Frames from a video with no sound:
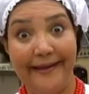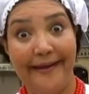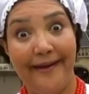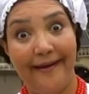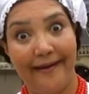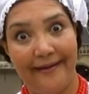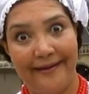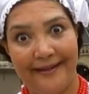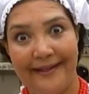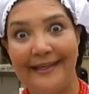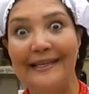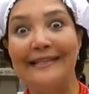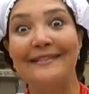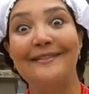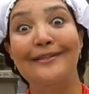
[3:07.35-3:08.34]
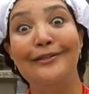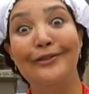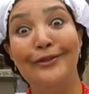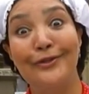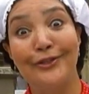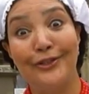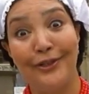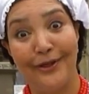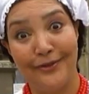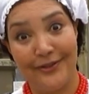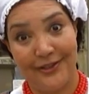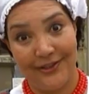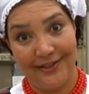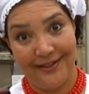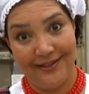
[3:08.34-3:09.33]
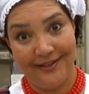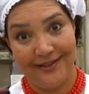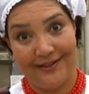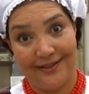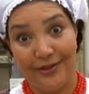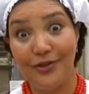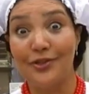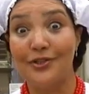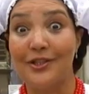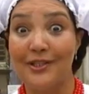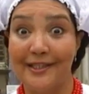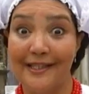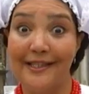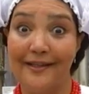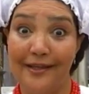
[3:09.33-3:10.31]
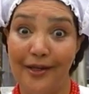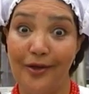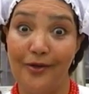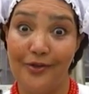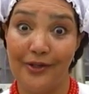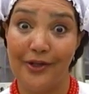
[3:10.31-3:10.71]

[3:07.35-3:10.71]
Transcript: Yeah, it's the new church. You should see the old